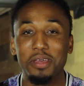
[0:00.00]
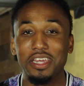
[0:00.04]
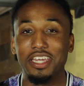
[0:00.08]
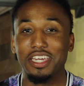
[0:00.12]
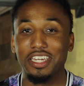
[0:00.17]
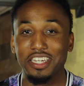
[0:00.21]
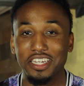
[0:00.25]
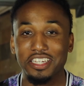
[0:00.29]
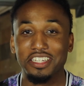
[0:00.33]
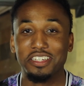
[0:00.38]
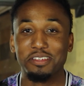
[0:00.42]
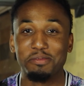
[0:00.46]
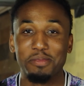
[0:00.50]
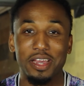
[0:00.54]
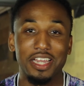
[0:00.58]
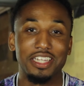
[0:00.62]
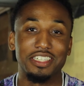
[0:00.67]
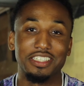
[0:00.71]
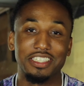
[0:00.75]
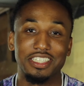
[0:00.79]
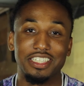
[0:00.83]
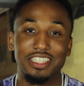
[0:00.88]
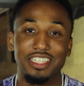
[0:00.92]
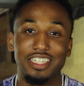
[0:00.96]
be here,
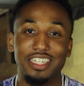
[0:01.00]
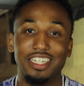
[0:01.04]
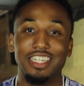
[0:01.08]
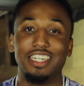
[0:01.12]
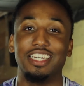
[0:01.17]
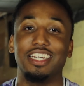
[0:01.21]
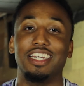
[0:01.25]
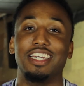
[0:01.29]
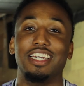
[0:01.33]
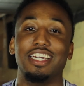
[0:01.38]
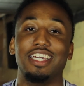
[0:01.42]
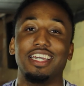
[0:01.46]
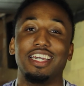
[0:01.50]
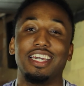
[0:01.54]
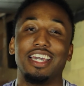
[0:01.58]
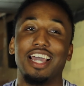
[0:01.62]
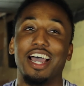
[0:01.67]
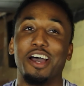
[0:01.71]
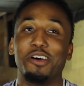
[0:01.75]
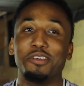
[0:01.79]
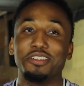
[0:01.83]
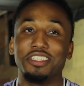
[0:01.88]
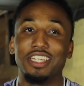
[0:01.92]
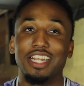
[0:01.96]
basically.
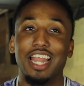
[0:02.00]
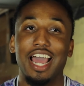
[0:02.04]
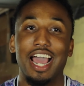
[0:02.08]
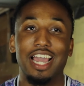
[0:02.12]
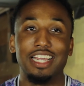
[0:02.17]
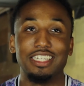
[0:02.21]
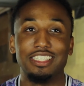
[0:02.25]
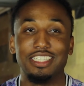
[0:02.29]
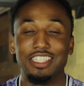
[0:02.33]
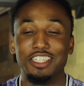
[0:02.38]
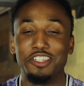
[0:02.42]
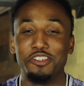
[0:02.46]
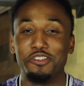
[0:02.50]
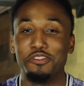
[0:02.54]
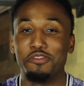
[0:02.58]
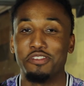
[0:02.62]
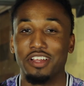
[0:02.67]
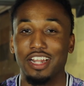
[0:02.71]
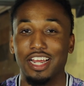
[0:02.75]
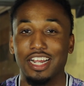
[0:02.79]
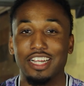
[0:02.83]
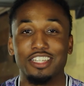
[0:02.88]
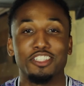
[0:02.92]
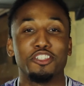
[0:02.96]
I was in the ICU for
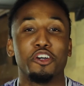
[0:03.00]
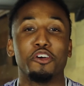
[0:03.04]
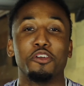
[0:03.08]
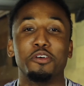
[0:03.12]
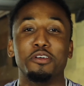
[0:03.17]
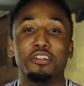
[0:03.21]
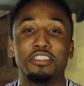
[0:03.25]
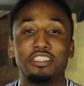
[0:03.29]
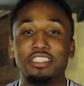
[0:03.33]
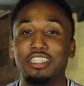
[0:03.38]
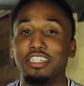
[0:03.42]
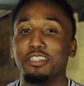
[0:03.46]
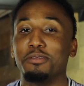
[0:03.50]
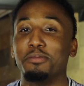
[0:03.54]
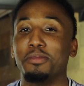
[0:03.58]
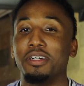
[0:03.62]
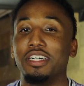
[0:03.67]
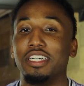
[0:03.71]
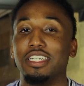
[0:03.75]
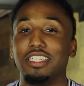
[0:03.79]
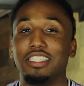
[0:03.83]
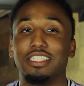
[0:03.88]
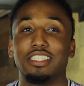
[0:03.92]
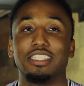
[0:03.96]
like a total of 6
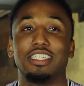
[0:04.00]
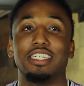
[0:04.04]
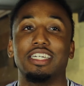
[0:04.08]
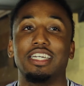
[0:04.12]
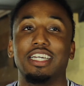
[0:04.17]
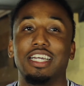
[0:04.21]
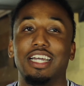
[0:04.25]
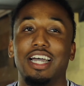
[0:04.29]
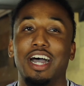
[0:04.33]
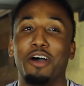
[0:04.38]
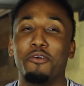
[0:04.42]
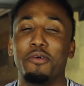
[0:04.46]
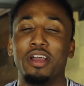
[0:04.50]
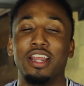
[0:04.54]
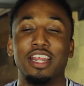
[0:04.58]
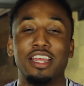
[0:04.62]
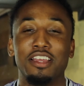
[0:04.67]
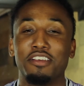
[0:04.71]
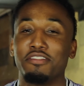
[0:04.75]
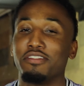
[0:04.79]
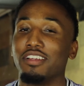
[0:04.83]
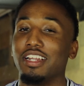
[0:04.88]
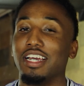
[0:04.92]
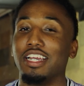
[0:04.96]
months. I went
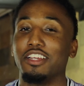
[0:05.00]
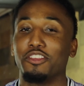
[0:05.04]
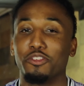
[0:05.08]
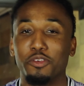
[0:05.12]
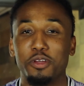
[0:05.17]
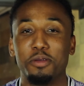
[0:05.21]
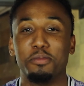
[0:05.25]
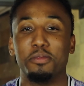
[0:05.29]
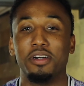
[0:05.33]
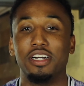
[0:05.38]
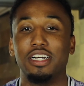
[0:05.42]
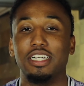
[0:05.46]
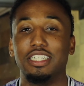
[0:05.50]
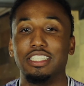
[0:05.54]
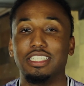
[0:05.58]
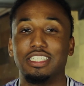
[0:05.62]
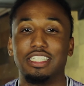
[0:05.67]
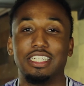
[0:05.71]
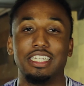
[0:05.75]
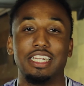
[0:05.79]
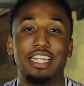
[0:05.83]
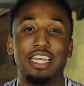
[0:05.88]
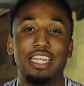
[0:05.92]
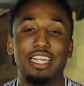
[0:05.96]
in for like 3 months,
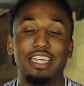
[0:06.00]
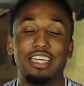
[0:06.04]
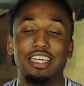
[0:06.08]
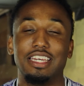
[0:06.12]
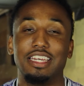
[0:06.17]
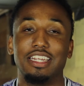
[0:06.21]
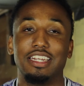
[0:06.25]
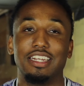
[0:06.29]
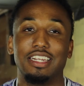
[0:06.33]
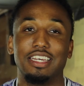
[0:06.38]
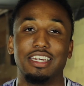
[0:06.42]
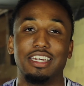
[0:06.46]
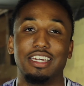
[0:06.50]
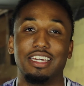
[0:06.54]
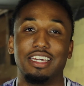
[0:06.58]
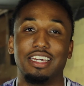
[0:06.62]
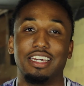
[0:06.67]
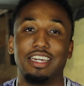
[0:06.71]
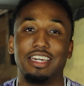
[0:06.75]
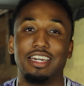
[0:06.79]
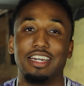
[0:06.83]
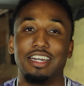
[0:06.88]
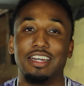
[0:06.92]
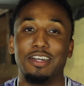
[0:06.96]
and then
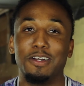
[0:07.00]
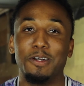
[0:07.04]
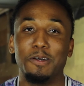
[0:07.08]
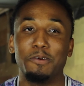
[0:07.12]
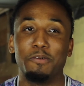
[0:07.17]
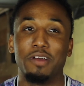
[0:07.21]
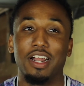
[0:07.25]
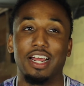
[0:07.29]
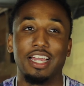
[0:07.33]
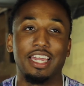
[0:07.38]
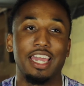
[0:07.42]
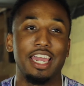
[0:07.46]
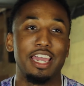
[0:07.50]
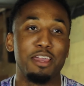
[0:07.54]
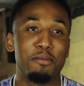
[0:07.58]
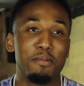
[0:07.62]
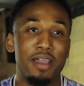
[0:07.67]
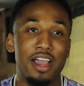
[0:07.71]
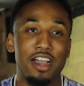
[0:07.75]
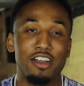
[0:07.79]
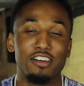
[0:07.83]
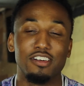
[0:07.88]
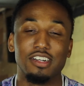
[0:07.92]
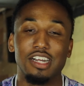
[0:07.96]
when I came
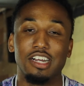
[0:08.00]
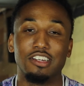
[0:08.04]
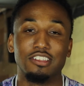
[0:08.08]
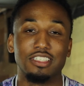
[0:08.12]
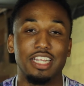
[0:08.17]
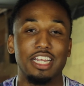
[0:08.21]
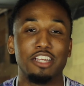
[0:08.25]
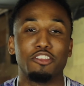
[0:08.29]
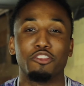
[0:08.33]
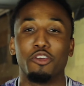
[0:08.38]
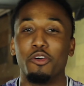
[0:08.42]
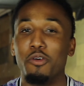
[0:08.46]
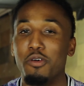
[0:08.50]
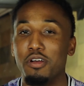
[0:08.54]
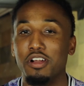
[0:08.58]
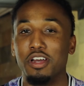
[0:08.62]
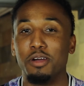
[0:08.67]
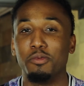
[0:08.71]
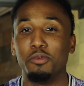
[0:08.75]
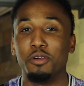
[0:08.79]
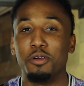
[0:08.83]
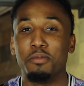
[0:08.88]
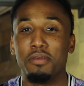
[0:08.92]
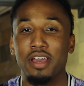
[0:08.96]
out, I was like throwing
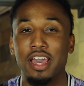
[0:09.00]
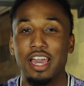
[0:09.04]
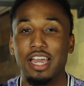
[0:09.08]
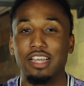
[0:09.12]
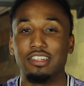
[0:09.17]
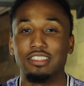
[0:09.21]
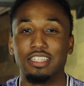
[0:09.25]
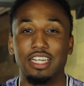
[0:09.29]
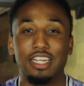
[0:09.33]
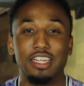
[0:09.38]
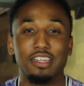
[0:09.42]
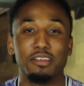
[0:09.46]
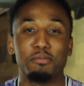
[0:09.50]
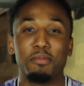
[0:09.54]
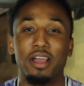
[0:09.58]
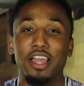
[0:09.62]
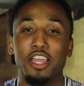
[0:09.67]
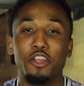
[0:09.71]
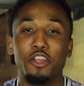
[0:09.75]
up real bad. It's like my